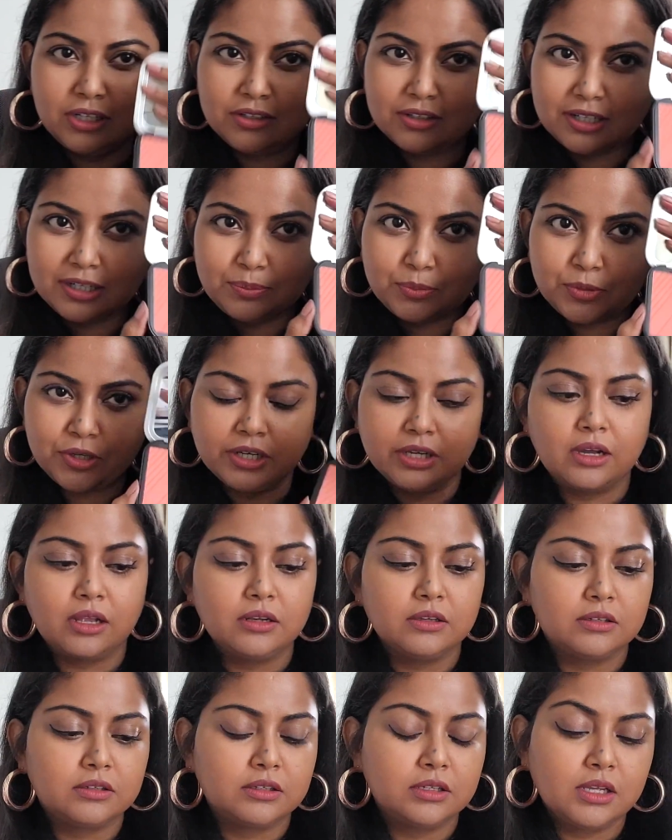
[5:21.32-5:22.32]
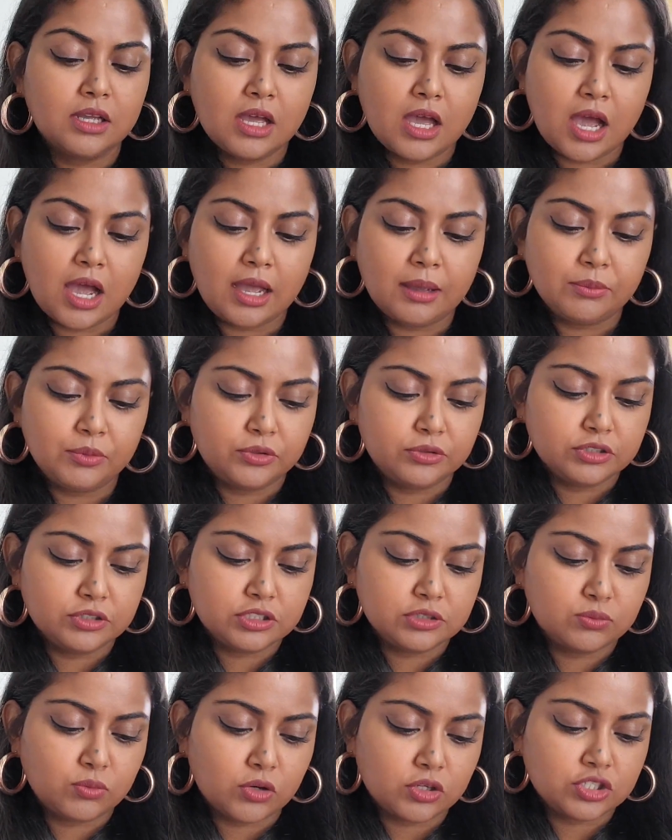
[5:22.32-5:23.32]
really pretty color. I'm going to
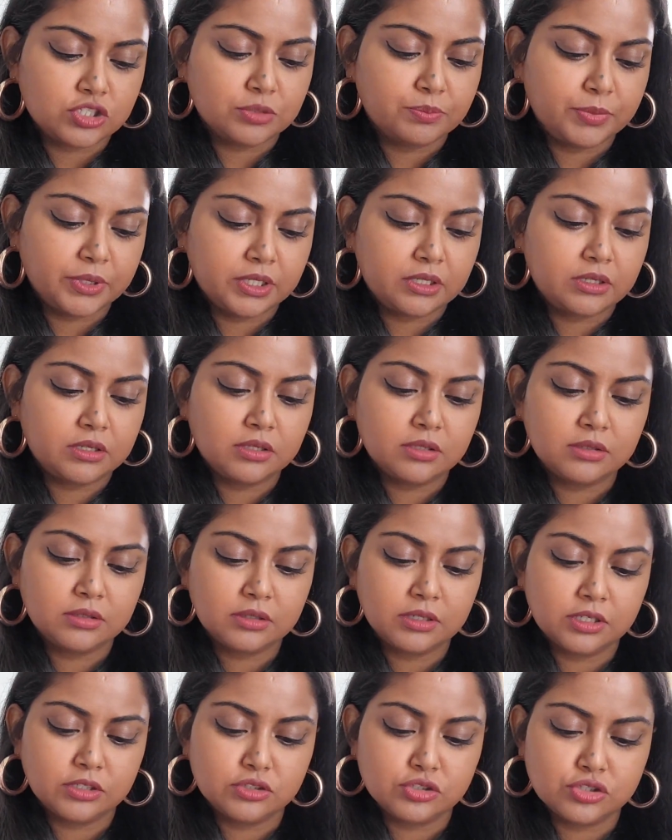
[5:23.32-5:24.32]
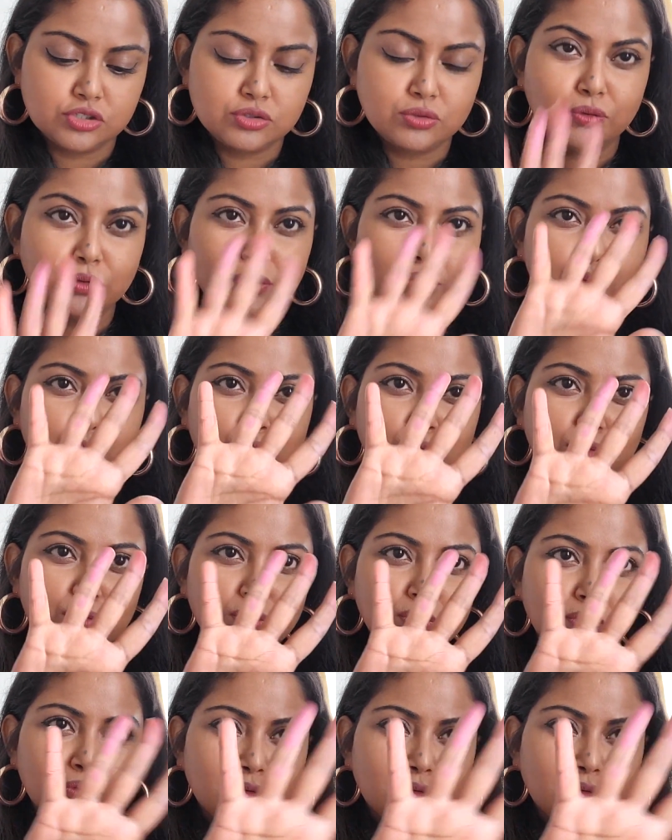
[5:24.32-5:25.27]
swatch a bit and show you.